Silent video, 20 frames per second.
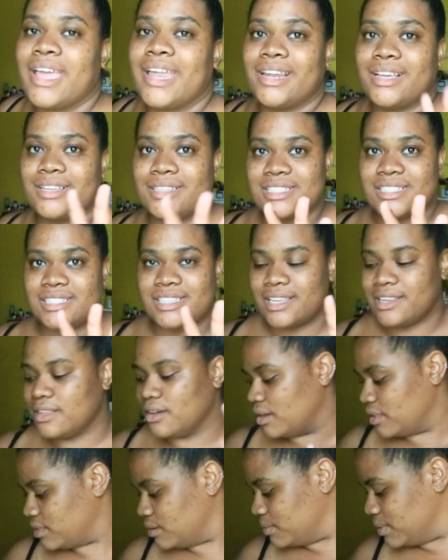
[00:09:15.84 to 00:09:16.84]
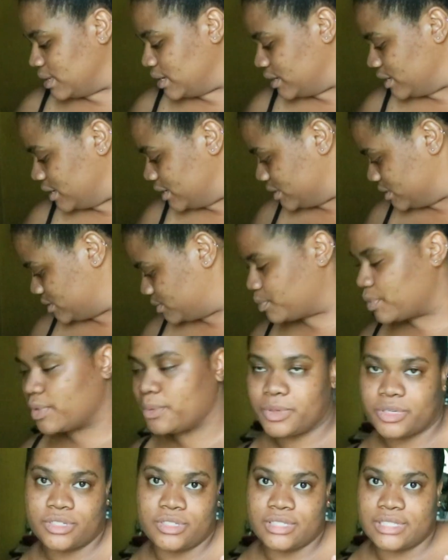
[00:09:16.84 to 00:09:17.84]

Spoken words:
And as I said, the other one is pretty much